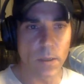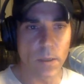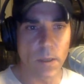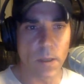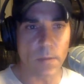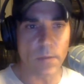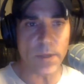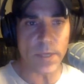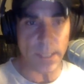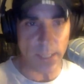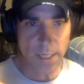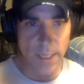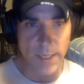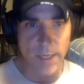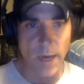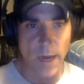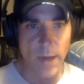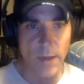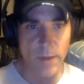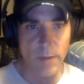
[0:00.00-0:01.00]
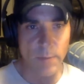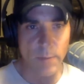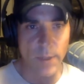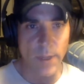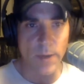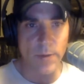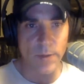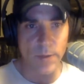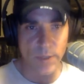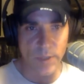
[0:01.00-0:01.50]
The e condom
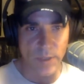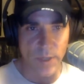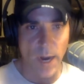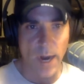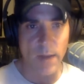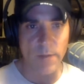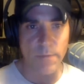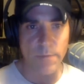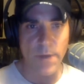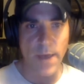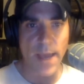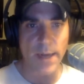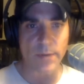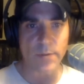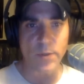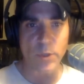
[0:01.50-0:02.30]
does not affect